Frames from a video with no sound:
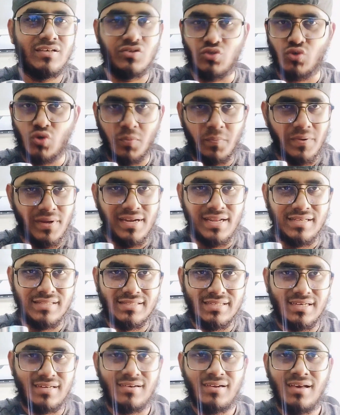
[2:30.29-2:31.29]
soapy
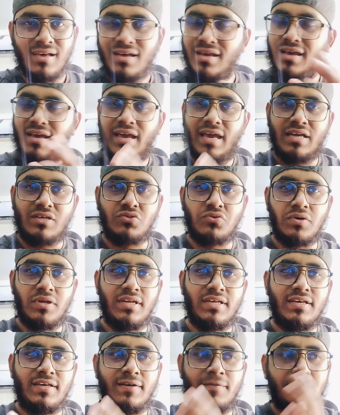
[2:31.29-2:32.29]
nature
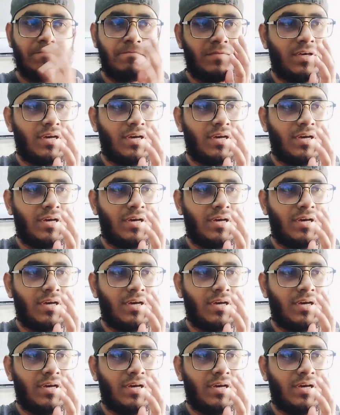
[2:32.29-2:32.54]
actually